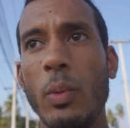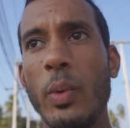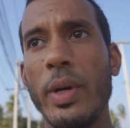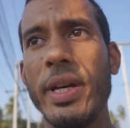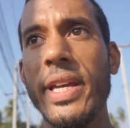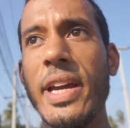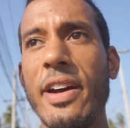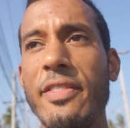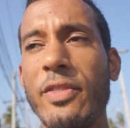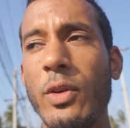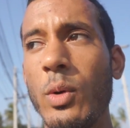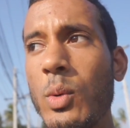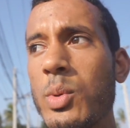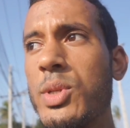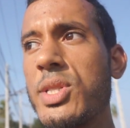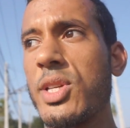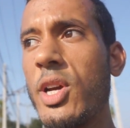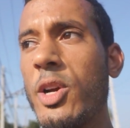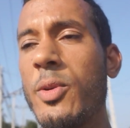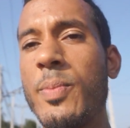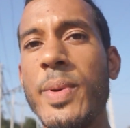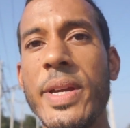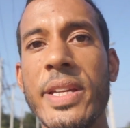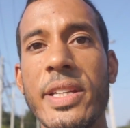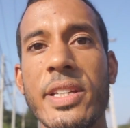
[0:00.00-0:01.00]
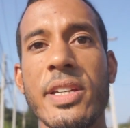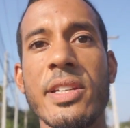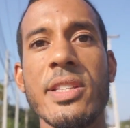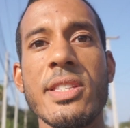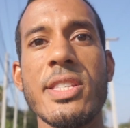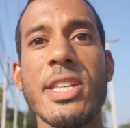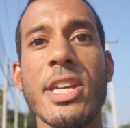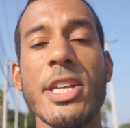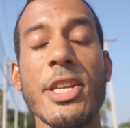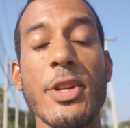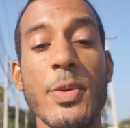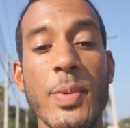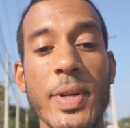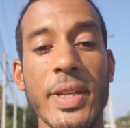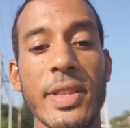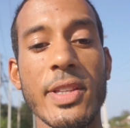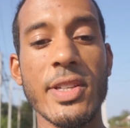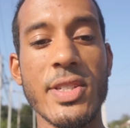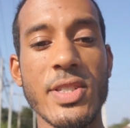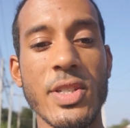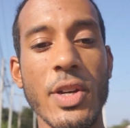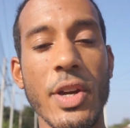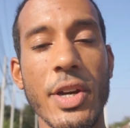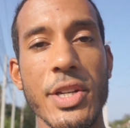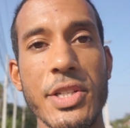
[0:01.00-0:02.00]
We have also been continuing
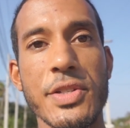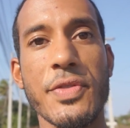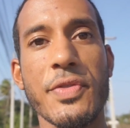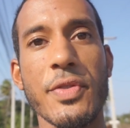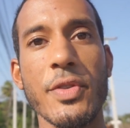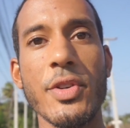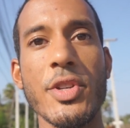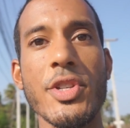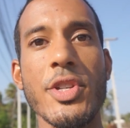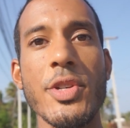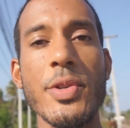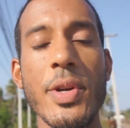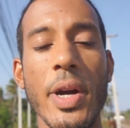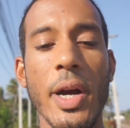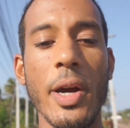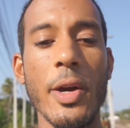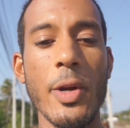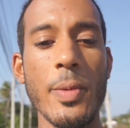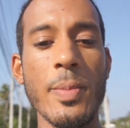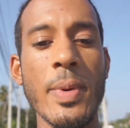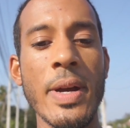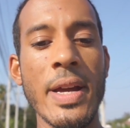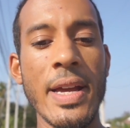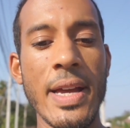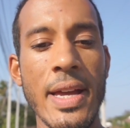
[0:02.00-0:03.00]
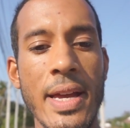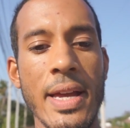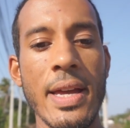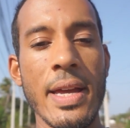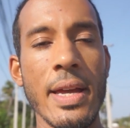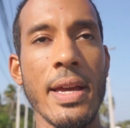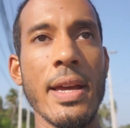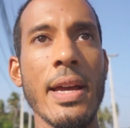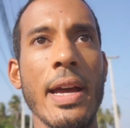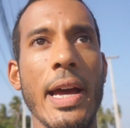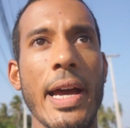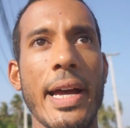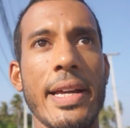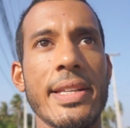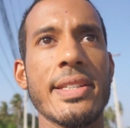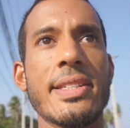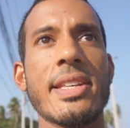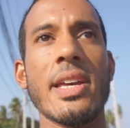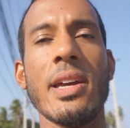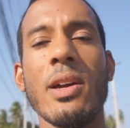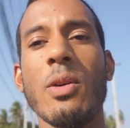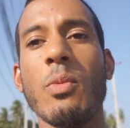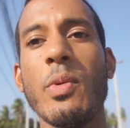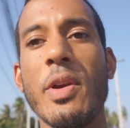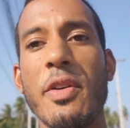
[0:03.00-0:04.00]
the search for a new home,
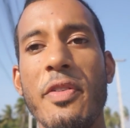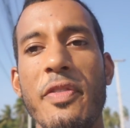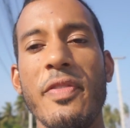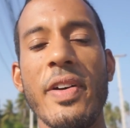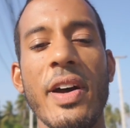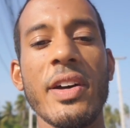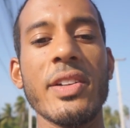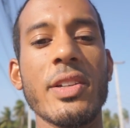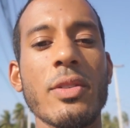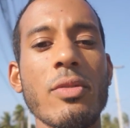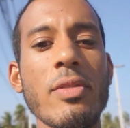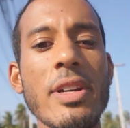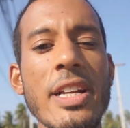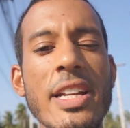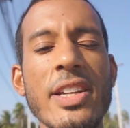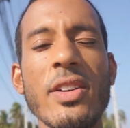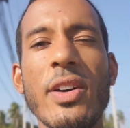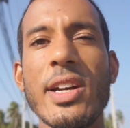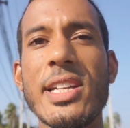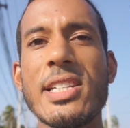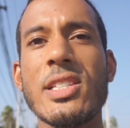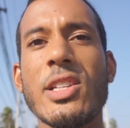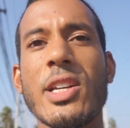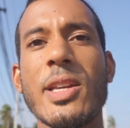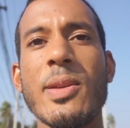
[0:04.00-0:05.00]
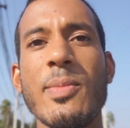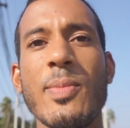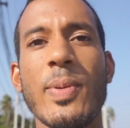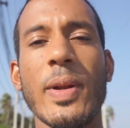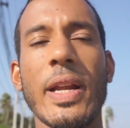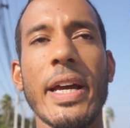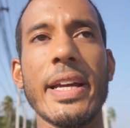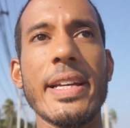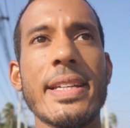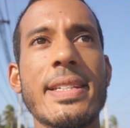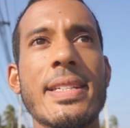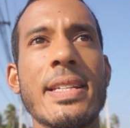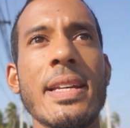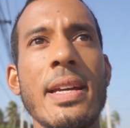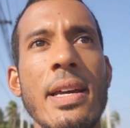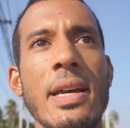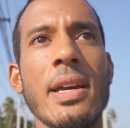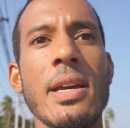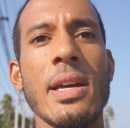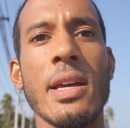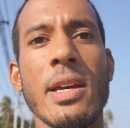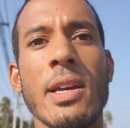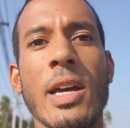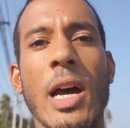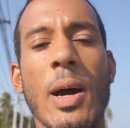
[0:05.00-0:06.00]
and we have found a really nice looking place
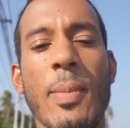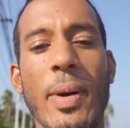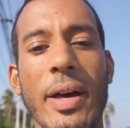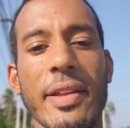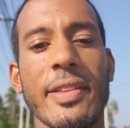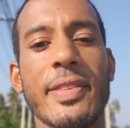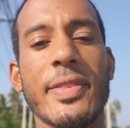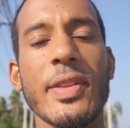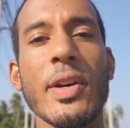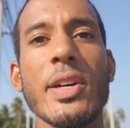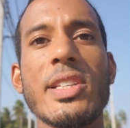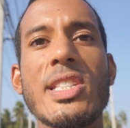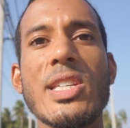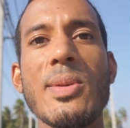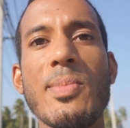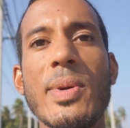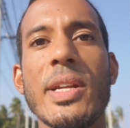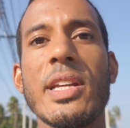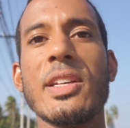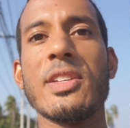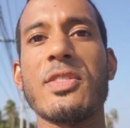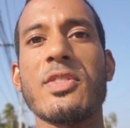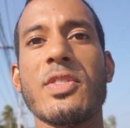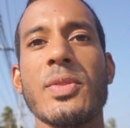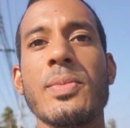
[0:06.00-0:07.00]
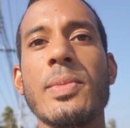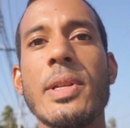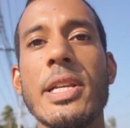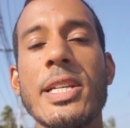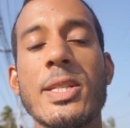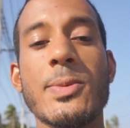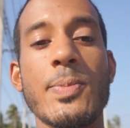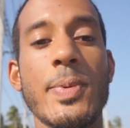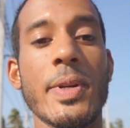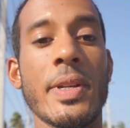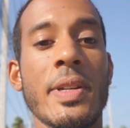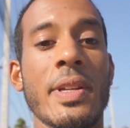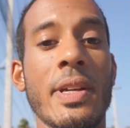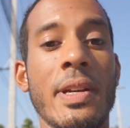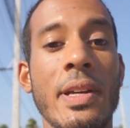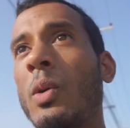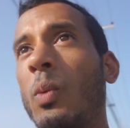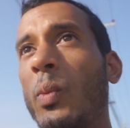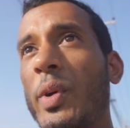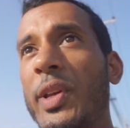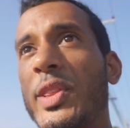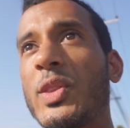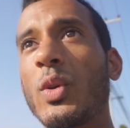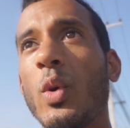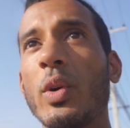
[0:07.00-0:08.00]
about thirty minutes from Lisbon.
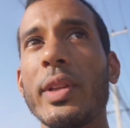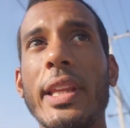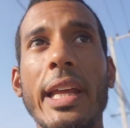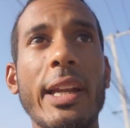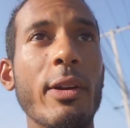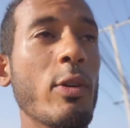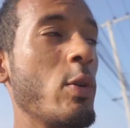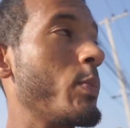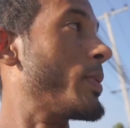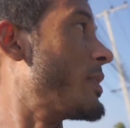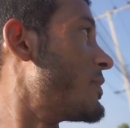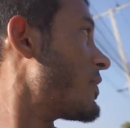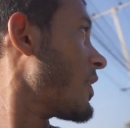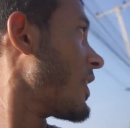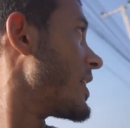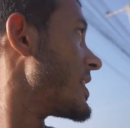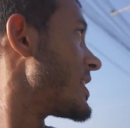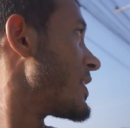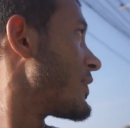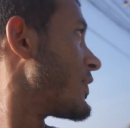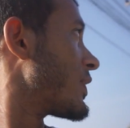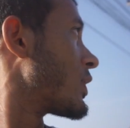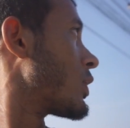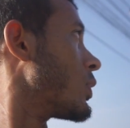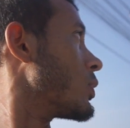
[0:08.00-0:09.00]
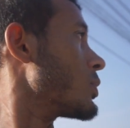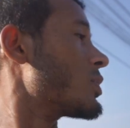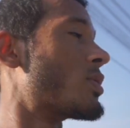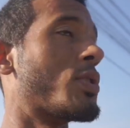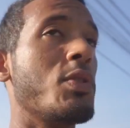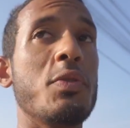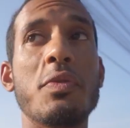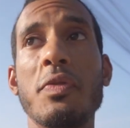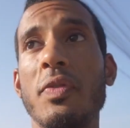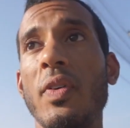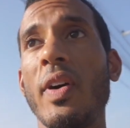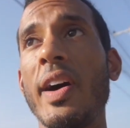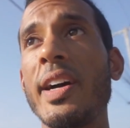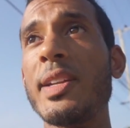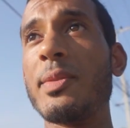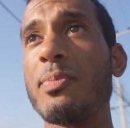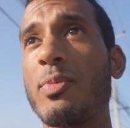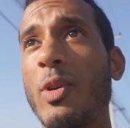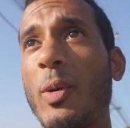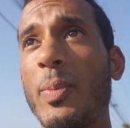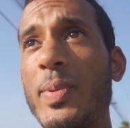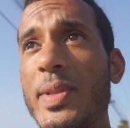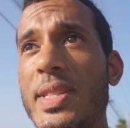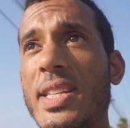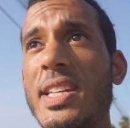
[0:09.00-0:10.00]
We thought that it would be very difficult to find
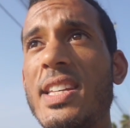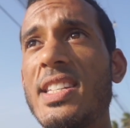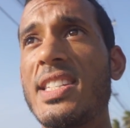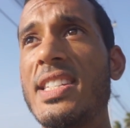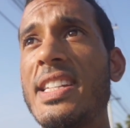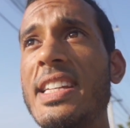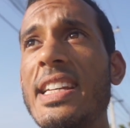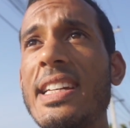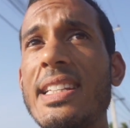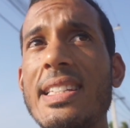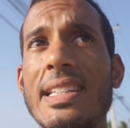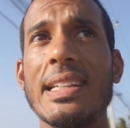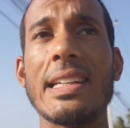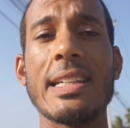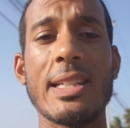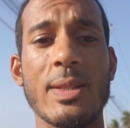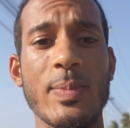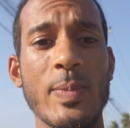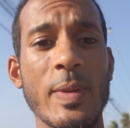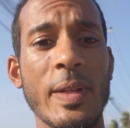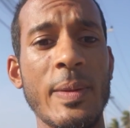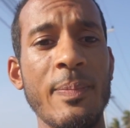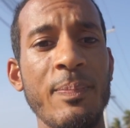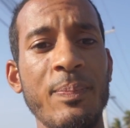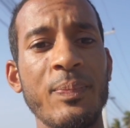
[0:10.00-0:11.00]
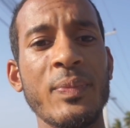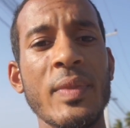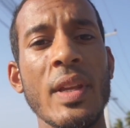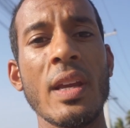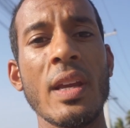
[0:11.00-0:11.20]
properties near to Lisbon